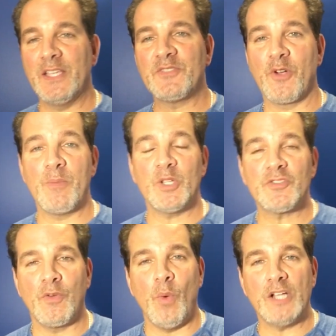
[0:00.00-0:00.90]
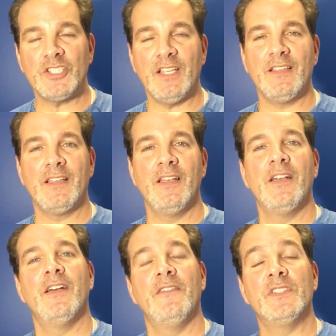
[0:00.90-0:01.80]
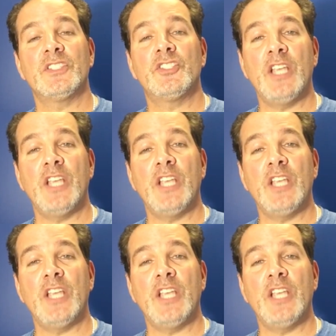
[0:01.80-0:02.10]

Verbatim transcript: Thanks very much for watching. Visit